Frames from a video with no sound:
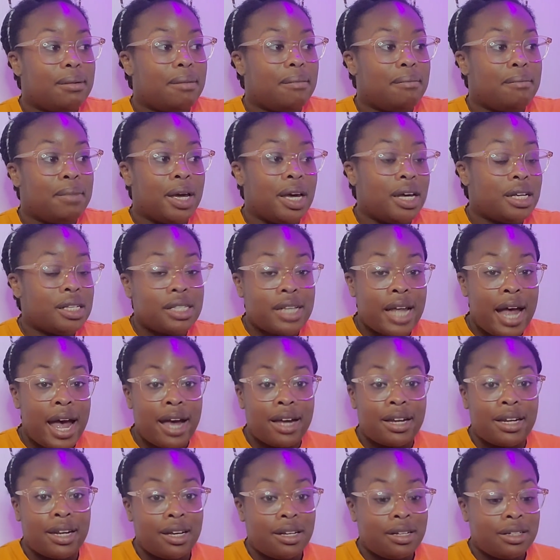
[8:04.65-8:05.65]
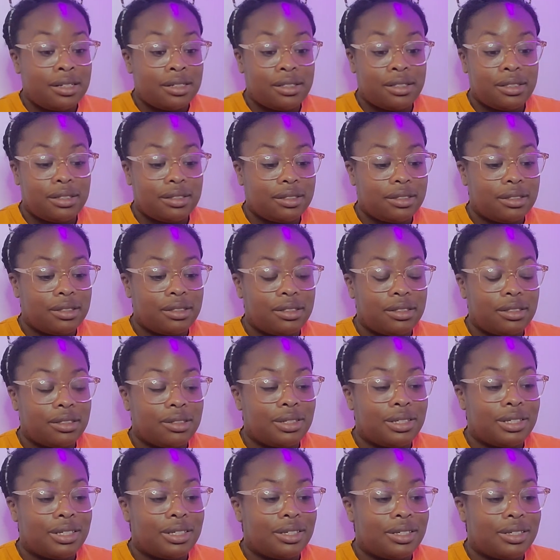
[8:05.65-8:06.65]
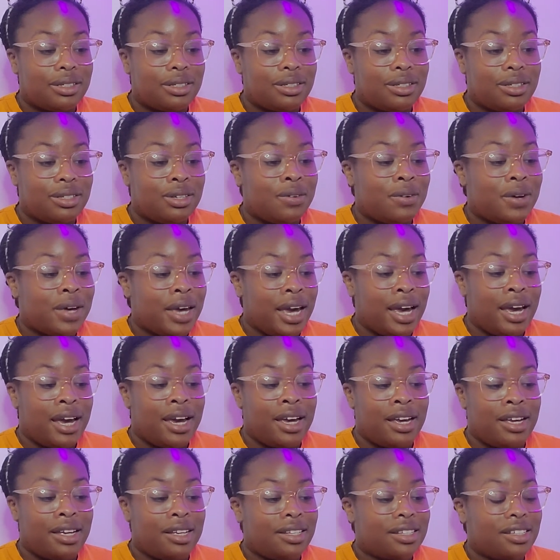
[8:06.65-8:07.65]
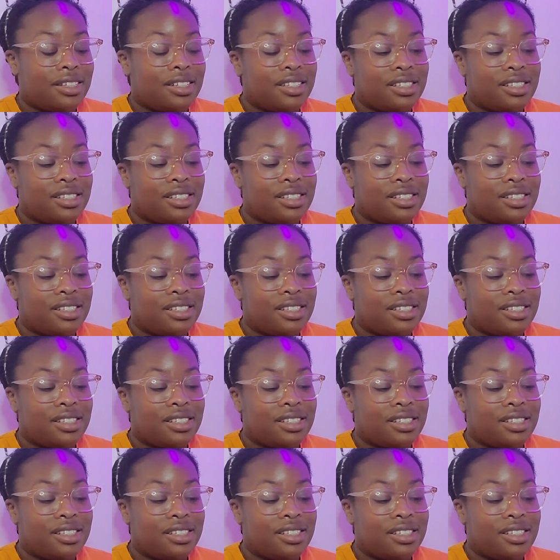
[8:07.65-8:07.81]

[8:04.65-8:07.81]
being stagnant. You can't.